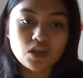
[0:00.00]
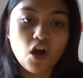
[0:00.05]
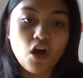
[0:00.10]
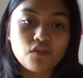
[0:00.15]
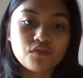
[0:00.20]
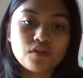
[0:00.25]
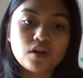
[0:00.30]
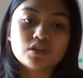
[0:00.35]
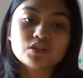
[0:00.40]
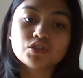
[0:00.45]

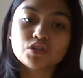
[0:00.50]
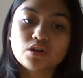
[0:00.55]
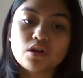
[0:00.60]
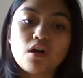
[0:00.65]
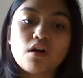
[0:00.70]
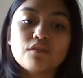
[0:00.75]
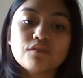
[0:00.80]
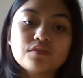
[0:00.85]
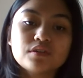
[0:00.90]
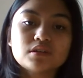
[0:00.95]
of control
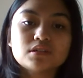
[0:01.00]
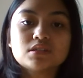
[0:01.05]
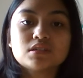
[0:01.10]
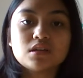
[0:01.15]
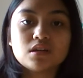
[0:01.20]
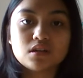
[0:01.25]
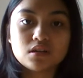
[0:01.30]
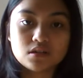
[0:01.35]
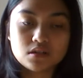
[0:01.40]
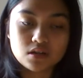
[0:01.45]
over the
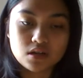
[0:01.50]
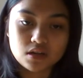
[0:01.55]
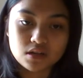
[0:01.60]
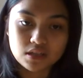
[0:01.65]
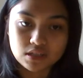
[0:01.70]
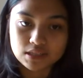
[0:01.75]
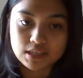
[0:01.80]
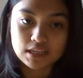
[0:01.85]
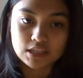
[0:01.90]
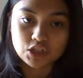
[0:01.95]

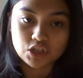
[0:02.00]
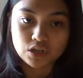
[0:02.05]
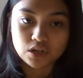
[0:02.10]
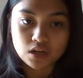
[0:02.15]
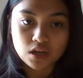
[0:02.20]
organization.